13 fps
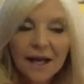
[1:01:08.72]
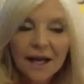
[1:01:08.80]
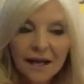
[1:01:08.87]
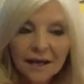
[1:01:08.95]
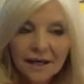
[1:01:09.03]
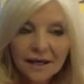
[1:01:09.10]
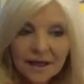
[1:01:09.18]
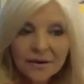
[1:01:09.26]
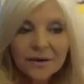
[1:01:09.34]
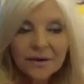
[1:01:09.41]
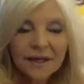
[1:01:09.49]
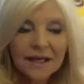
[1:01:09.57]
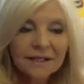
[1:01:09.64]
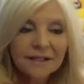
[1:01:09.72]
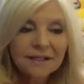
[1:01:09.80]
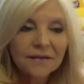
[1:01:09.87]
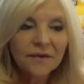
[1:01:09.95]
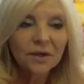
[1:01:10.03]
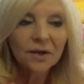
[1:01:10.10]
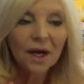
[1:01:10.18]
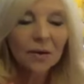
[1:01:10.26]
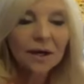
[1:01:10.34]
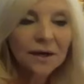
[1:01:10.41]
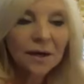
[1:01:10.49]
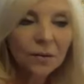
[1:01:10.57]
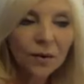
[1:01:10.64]
And another thing is, if you go
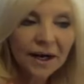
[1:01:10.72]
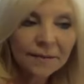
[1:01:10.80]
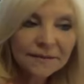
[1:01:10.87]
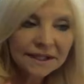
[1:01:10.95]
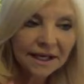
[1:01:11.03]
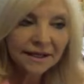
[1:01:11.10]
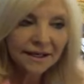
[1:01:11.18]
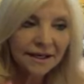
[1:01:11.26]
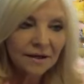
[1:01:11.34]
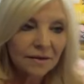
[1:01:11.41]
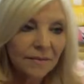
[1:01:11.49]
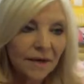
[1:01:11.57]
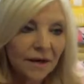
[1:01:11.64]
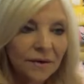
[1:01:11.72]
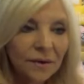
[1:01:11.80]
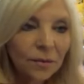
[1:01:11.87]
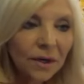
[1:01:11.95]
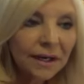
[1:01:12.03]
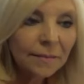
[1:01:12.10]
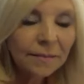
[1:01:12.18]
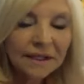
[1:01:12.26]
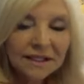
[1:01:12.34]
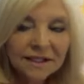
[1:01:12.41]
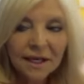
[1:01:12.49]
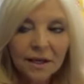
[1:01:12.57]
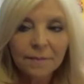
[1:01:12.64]
on our website now, everyone, and
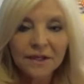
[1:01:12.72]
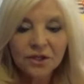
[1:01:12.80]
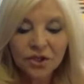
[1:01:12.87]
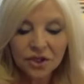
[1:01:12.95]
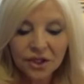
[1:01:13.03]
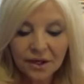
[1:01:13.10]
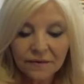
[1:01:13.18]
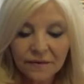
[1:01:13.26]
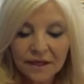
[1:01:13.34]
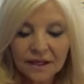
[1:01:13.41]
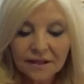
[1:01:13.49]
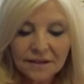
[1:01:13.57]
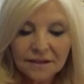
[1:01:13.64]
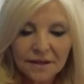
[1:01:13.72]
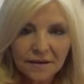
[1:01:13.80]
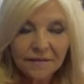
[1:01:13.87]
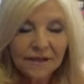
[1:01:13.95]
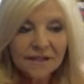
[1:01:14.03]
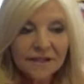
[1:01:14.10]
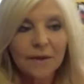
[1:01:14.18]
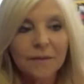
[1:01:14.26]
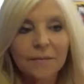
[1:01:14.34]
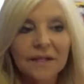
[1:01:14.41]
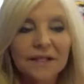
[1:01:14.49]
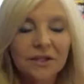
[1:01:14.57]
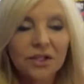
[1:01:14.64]
please help us share this, and on Facebook,
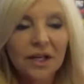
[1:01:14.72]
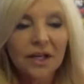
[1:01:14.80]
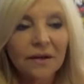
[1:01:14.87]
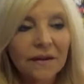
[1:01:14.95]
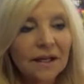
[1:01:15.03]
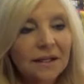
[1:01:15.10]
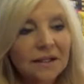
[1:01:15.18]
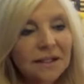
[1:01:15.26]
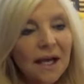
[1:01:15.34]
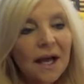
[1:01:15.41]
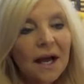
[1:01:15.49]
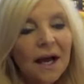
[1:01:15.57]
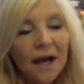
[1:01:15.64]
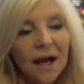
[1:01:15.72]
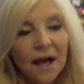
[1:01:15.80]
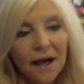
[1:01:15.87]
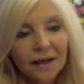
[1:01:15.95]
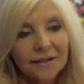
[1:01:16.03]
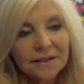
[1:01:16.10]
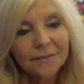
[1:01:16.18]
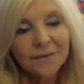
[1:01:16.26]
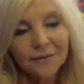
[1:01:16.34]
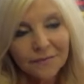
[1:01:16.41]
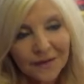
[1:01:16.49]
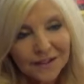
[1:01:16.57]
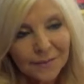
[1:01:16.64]
please share this, because I'm doing
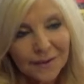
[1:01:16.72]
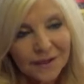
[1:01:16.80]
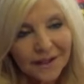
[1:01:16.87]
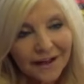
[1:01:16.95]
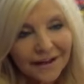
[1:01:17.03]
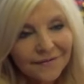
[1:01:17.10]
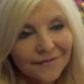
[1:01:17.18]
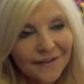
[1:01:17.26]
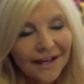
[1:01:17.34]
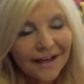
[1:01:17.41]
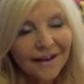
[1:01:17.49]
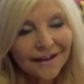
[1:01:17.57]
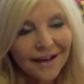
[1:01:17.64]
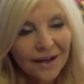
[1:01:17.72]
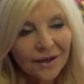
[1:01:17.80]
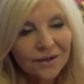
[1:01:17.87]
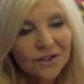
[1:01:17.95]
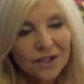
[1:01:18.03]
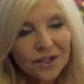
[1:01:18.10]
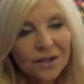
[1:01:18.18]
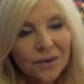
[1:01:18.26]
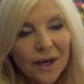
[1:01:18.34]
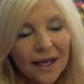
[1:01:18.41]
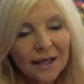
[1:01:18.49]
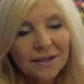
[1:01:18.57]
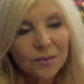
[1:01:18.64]
Facebook Live now too,
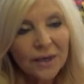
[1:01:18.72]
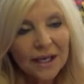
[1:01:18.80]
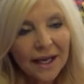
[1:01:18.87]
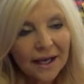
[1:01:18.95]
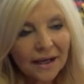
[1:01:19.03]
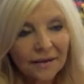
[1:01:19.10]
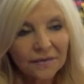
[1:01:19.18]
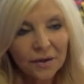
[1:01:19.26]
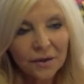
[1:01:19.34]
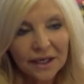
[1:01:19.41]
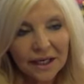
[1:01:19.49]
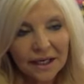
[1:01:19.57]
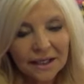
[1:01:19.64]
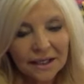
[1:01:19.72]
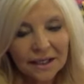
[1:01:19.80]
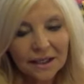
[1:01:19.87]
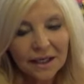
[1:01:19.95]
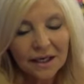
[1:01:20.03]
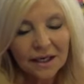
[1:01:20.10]
is we have created,